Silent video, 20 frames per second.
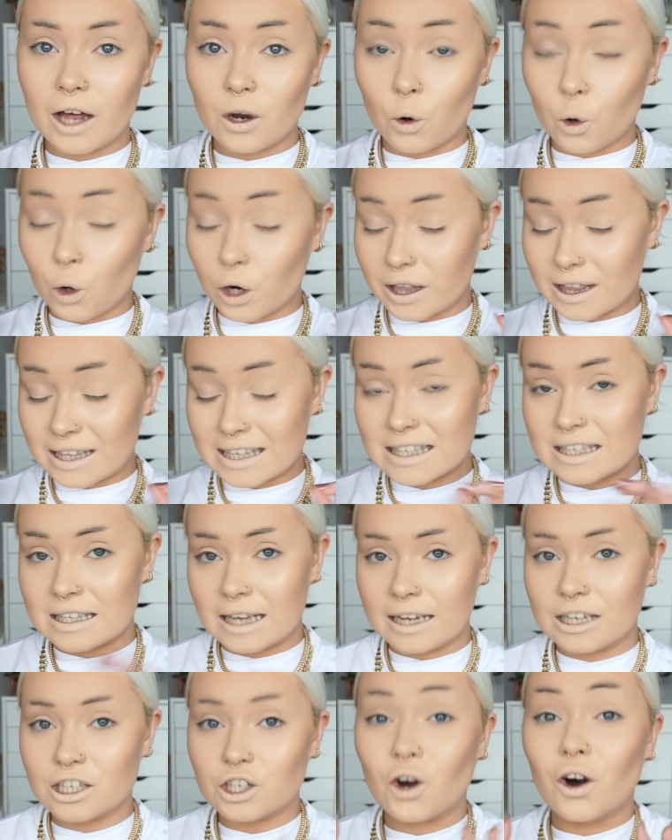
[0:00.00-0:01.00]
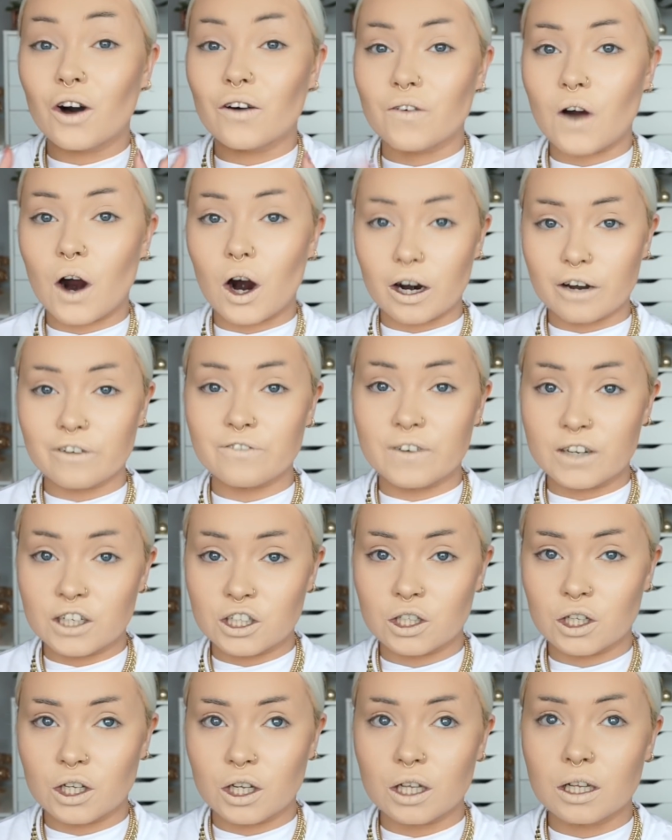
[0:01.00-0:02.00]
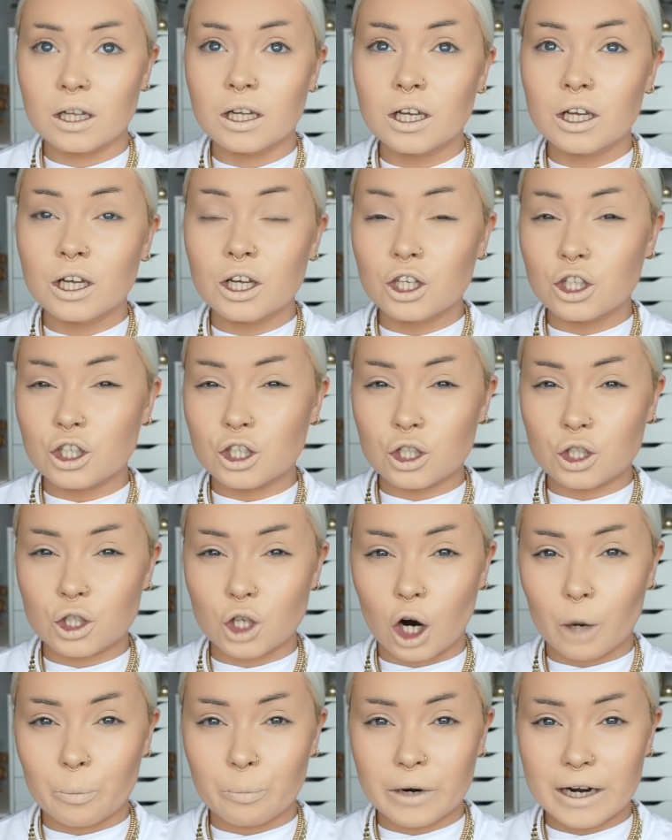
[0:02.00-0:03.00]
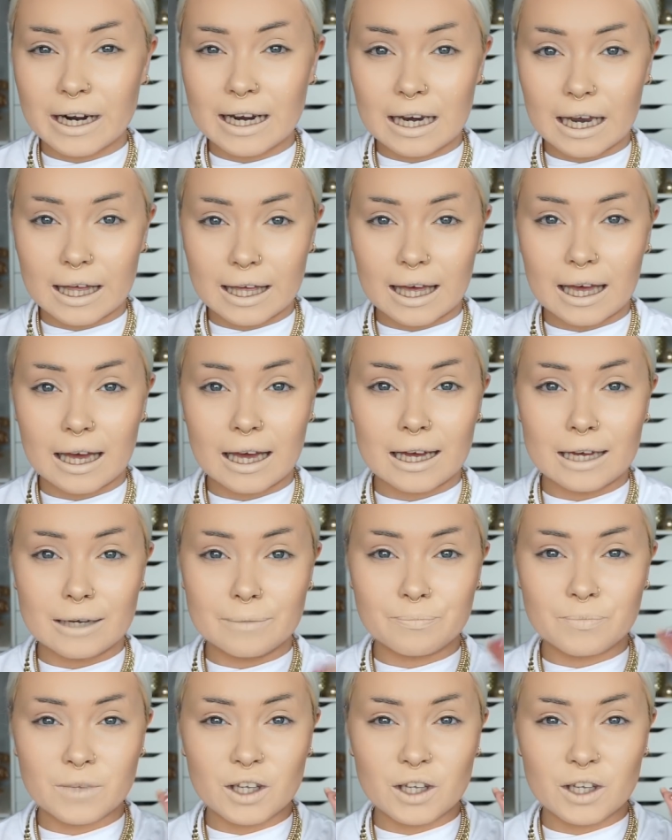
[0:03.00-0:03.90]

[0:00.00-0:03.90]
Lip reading: or the scent of artificial strawberry, like a,